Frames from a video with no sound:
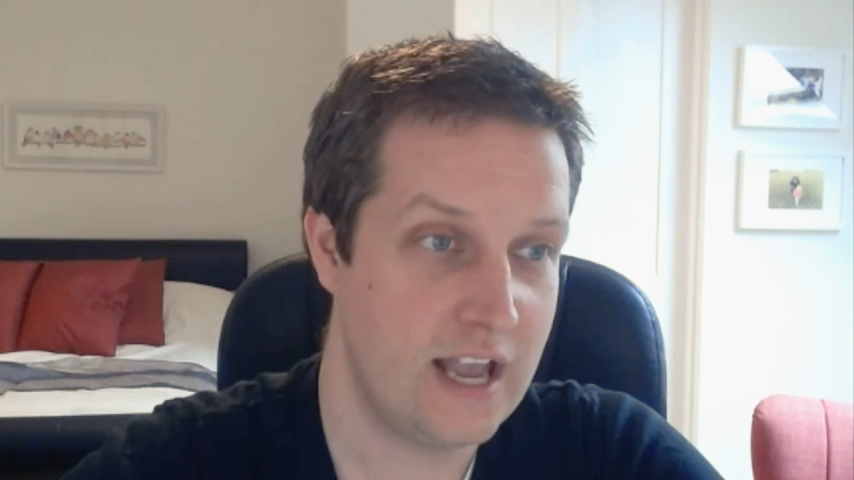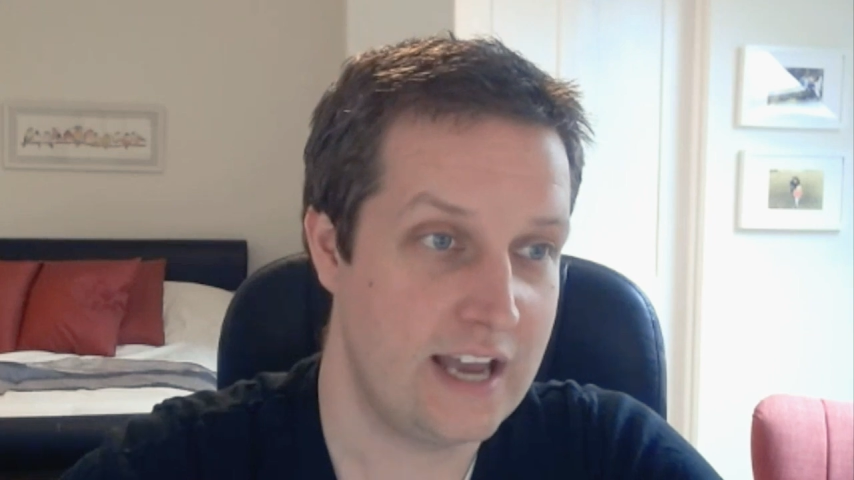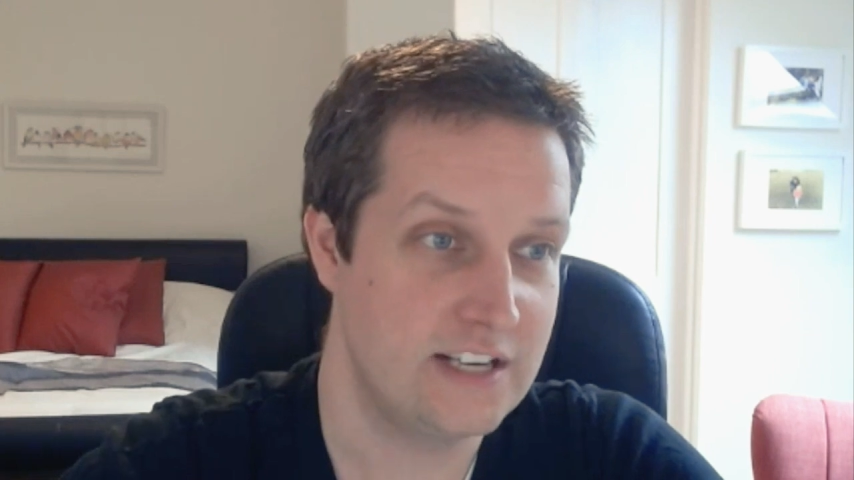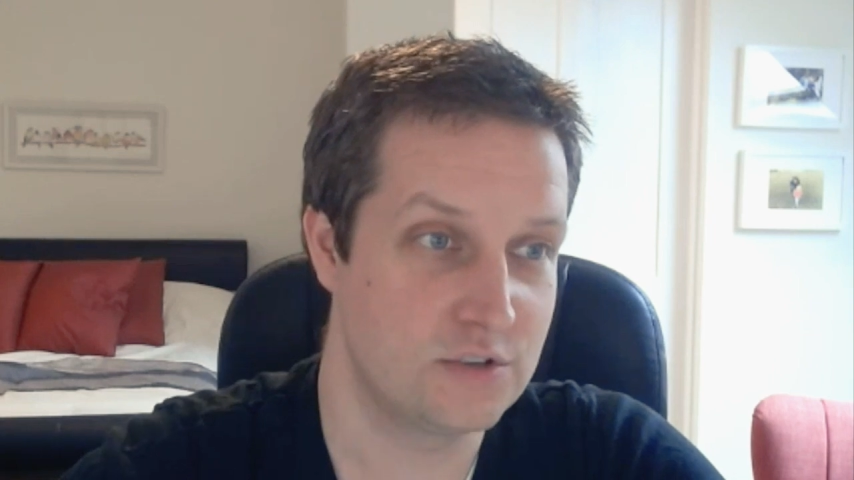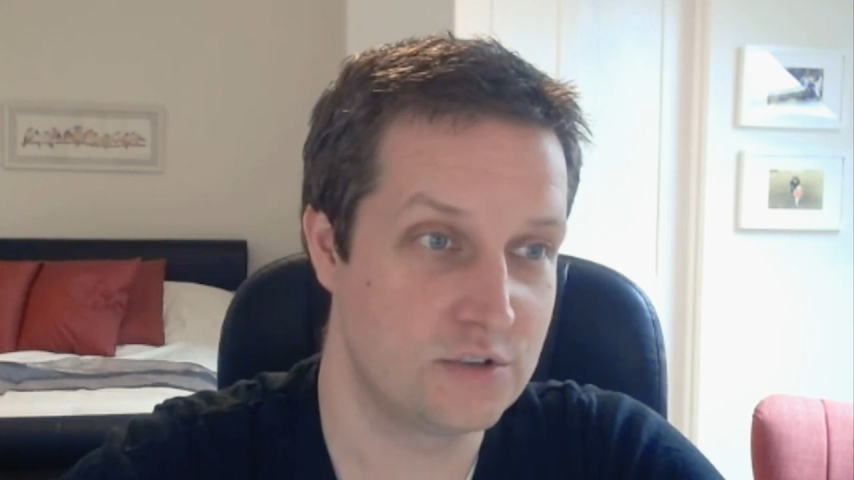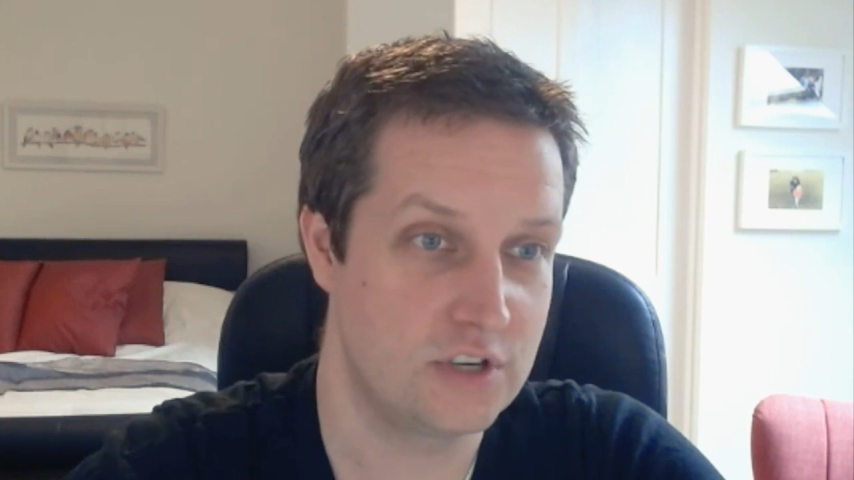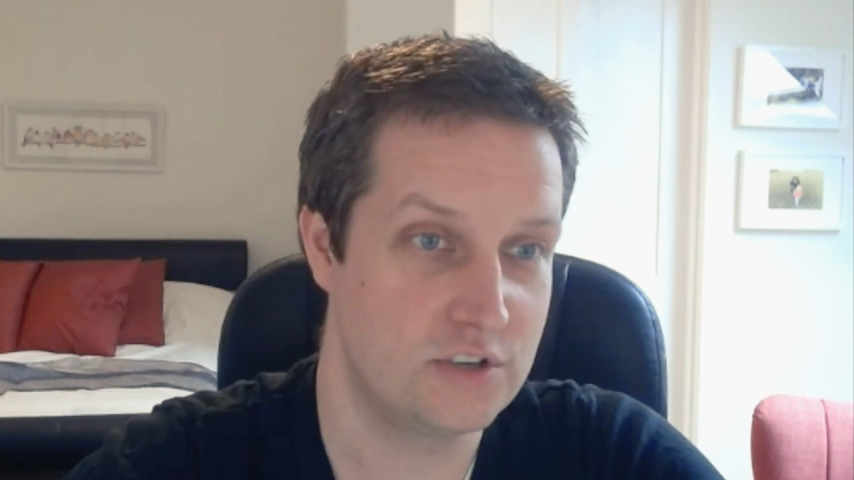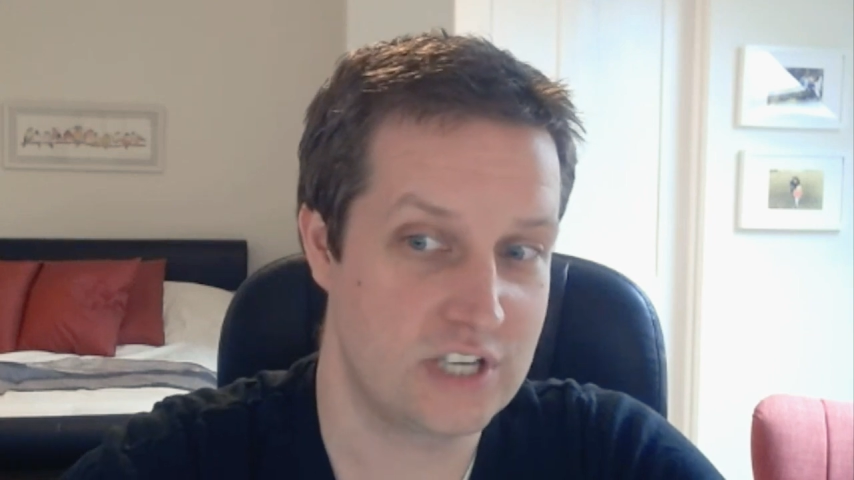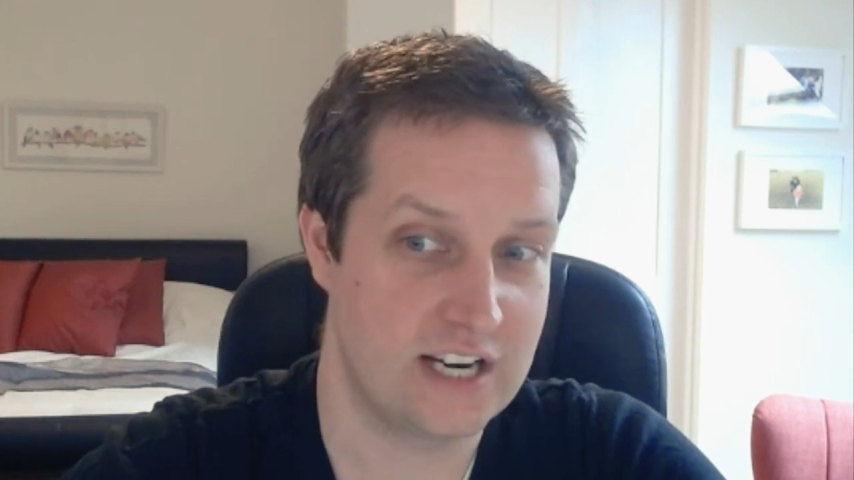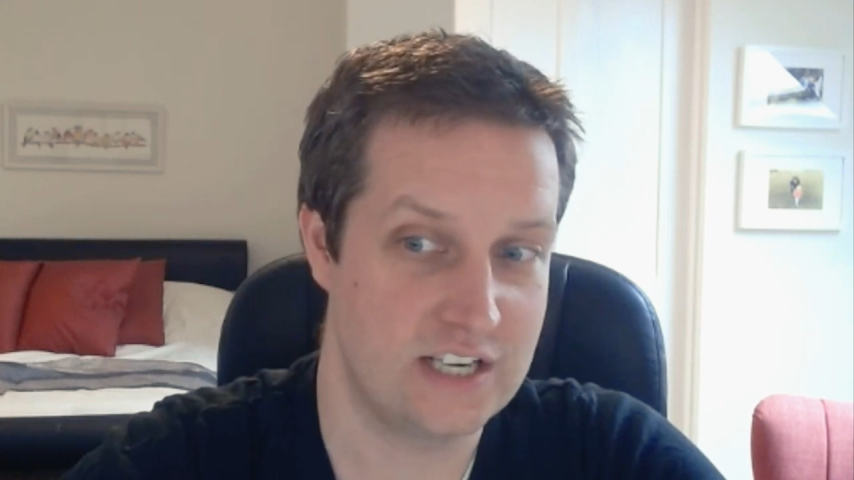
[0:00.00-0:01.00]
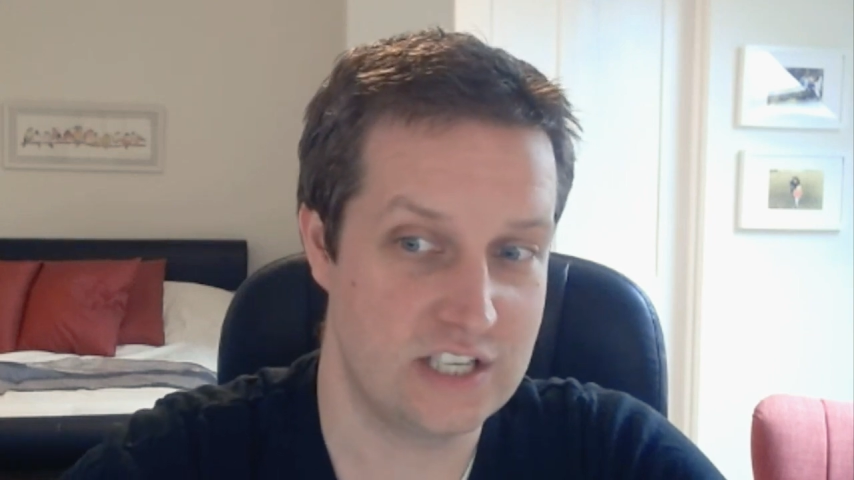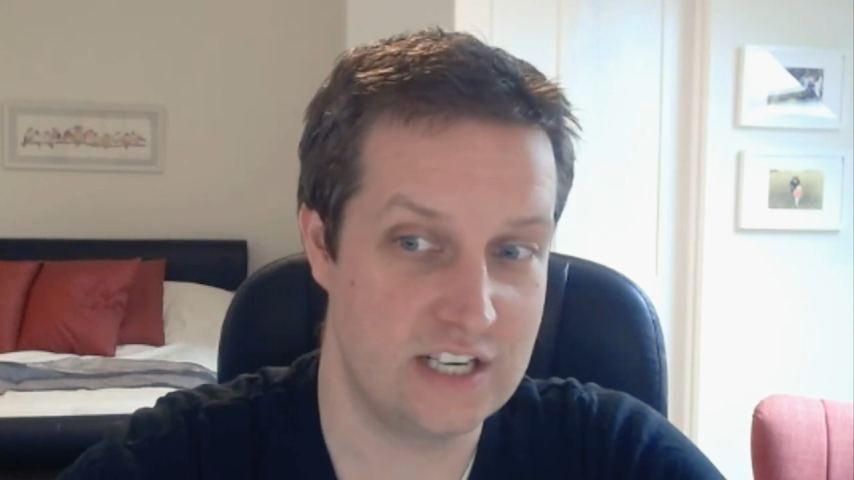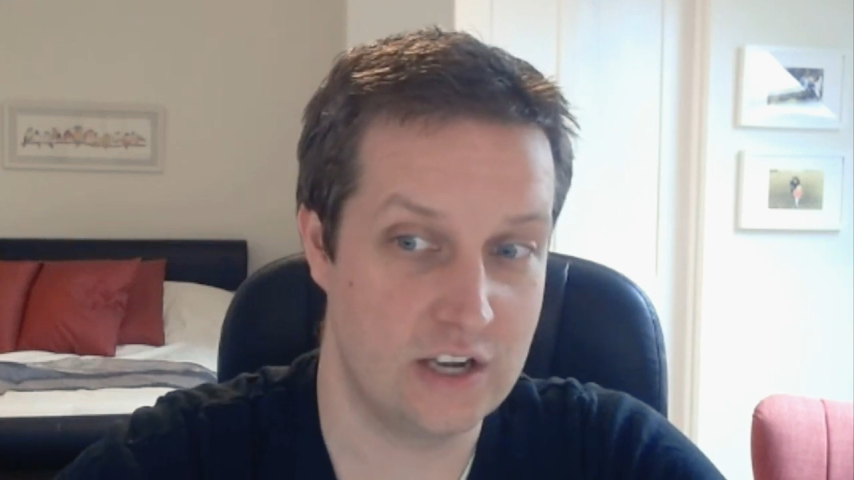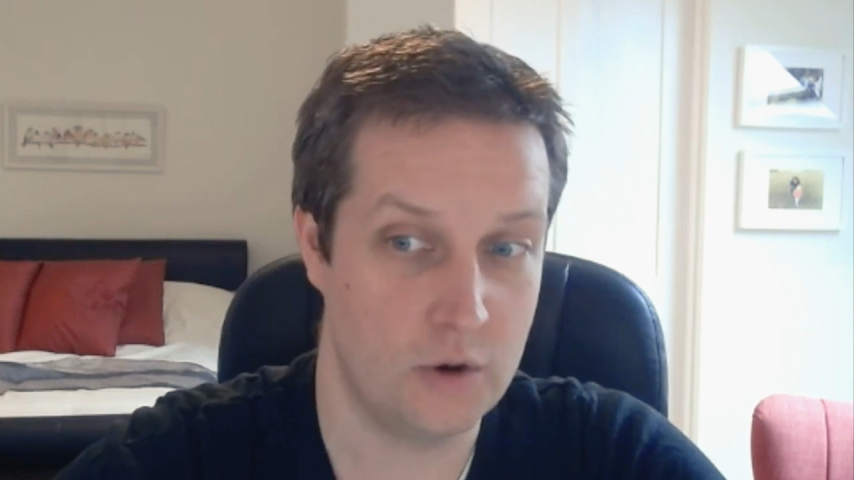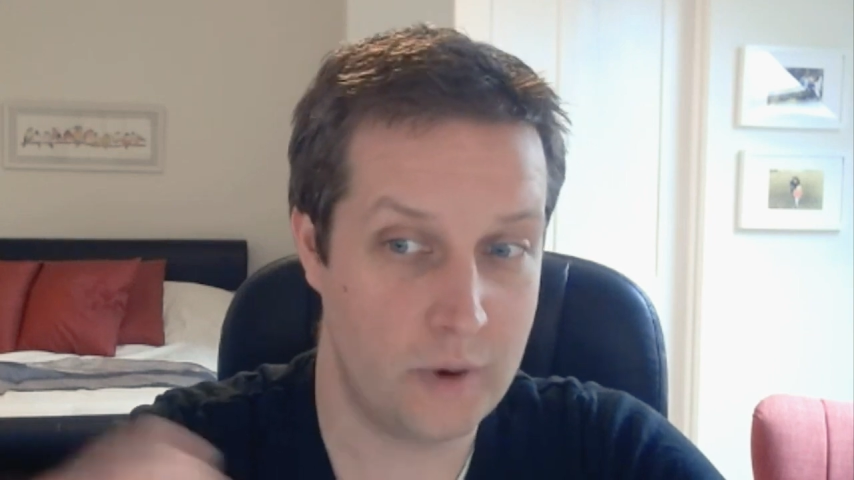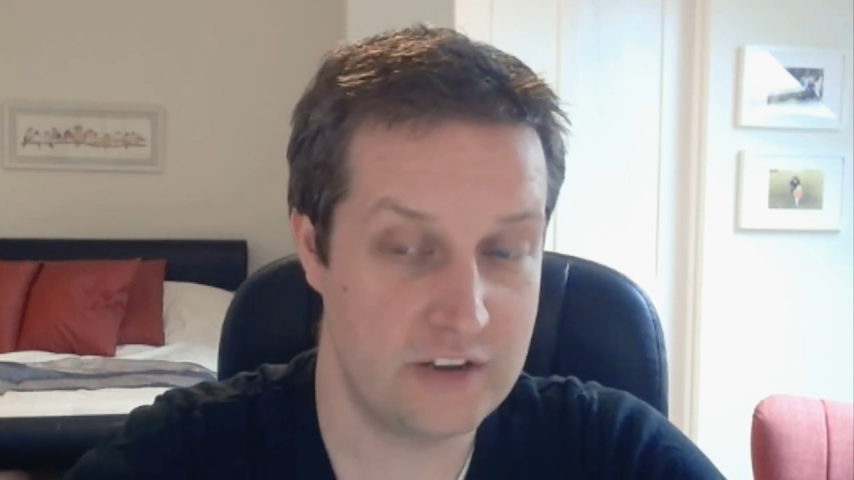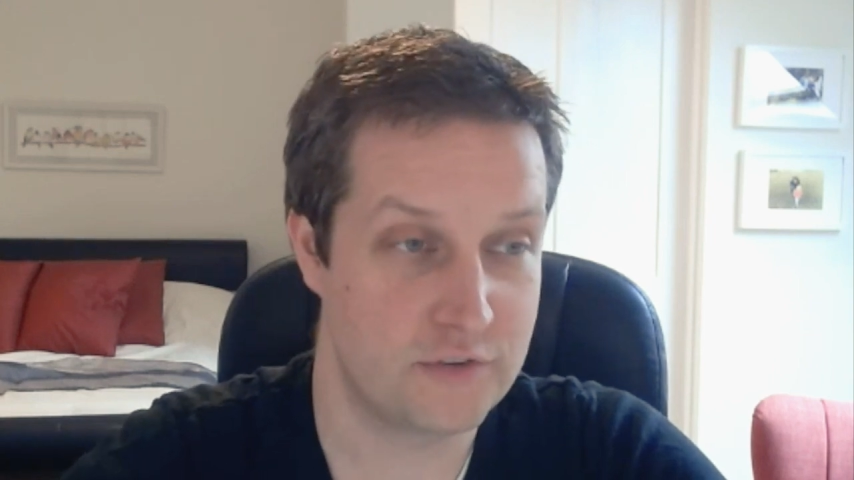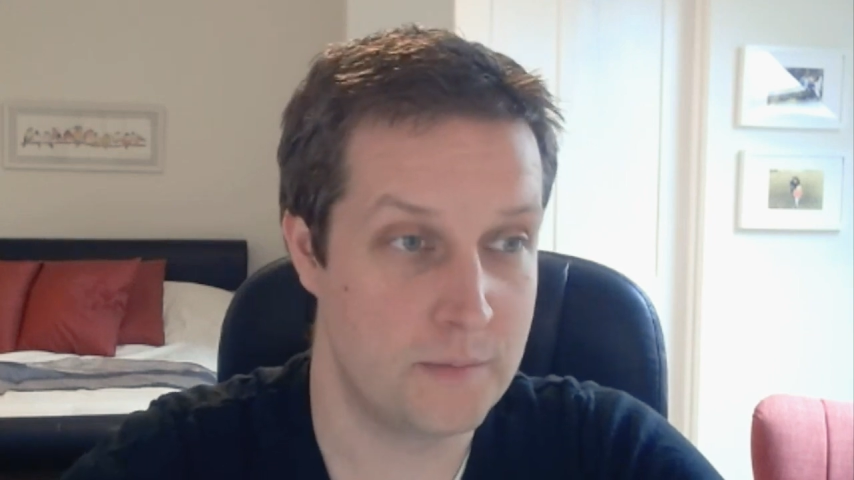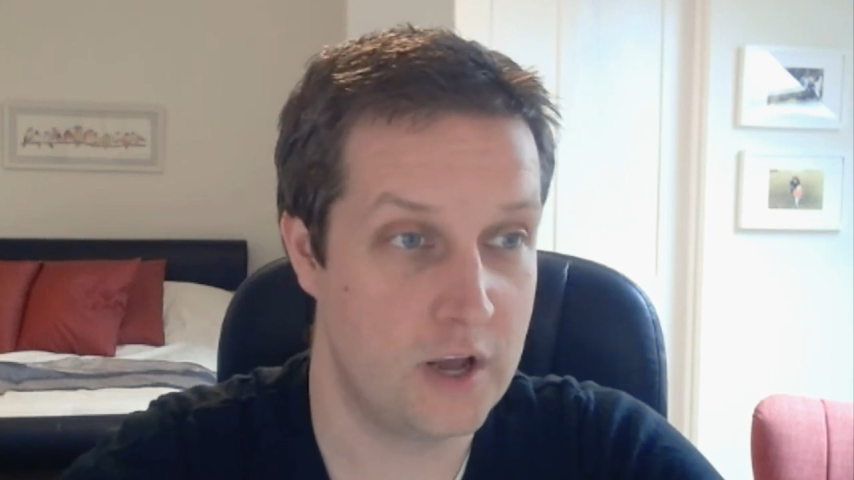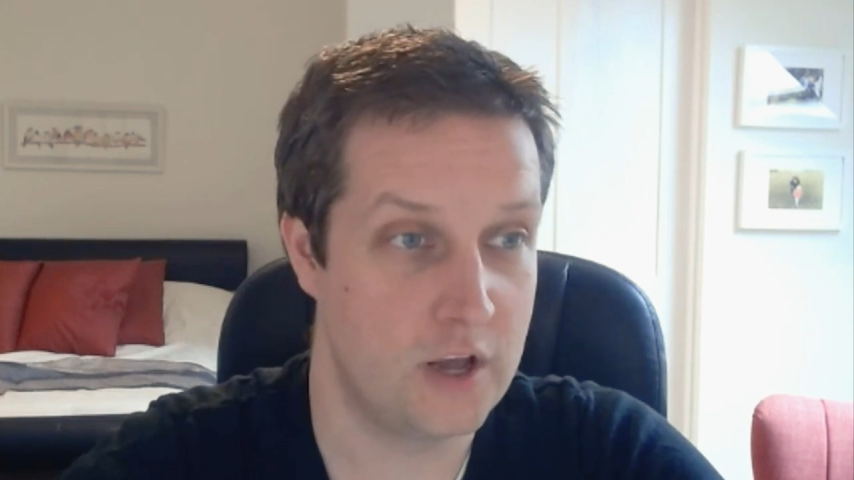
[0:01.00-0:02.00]
and it's also challenging away
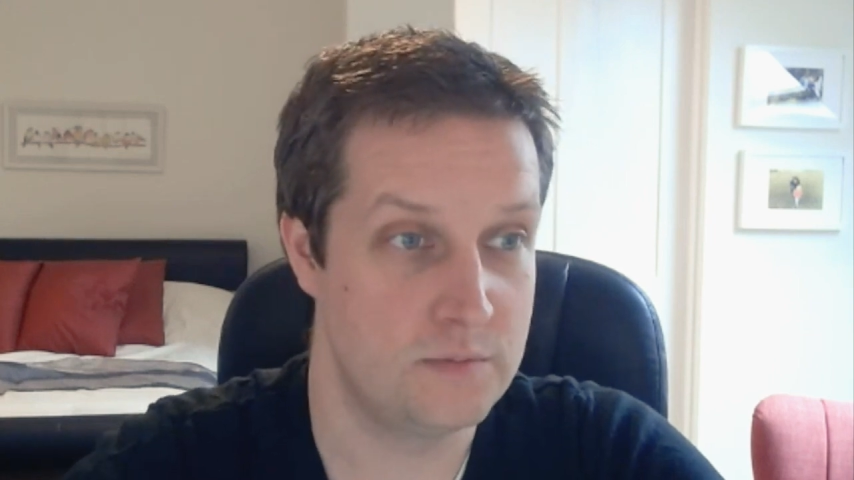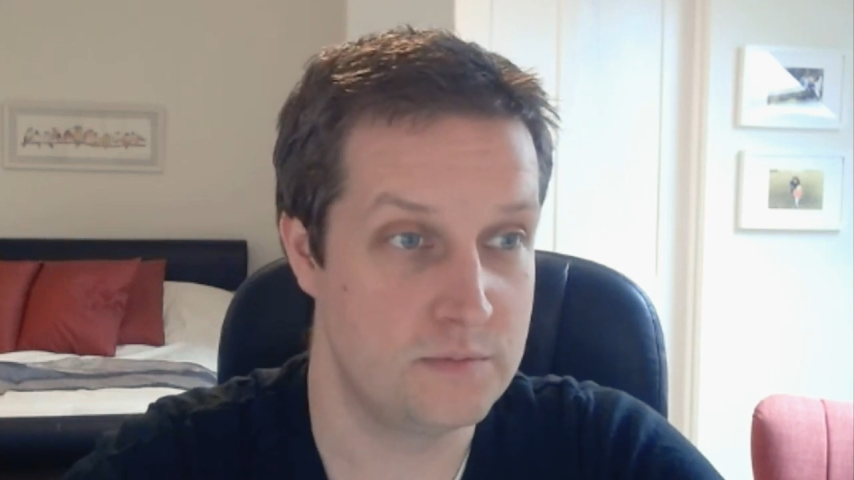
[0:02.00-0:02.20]
from home.